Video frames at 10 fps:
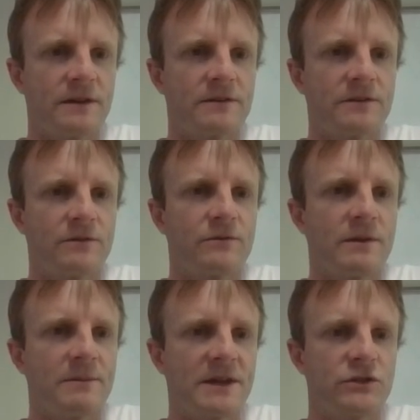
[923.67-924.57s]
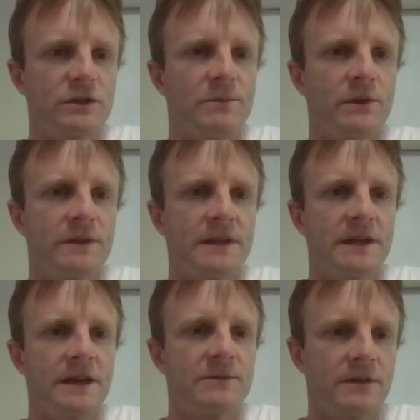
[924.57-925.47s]
So if I imagine pulling the
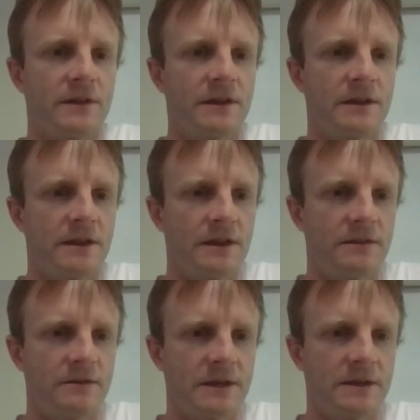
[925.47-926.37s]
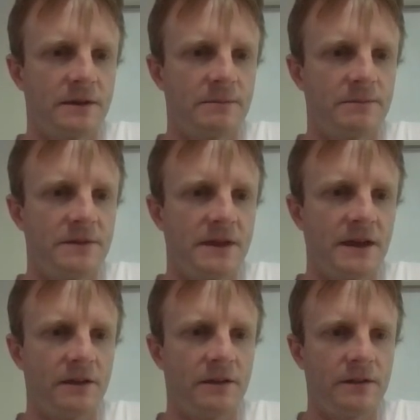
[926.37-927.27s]
epsilon in, this will become
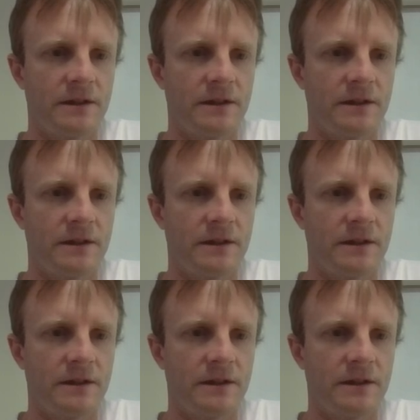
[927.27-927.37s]
del